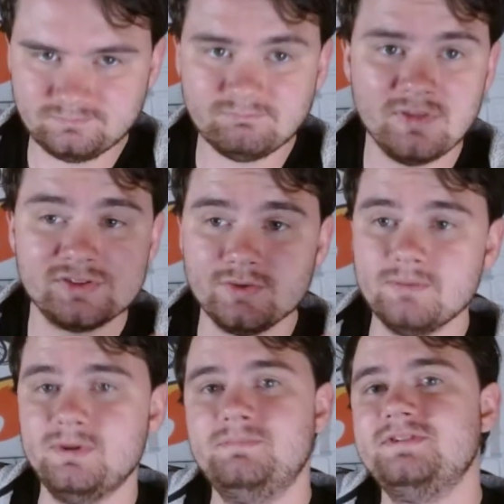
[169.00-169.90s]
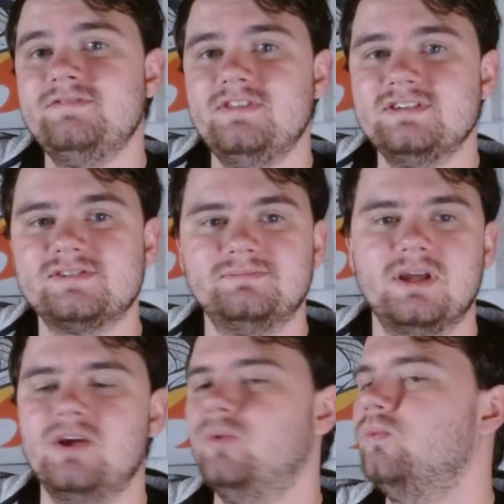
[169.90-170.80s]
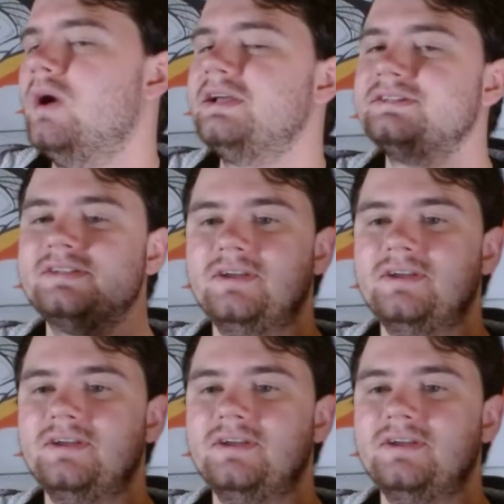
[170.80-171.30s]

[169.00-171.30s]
So the purpose of this was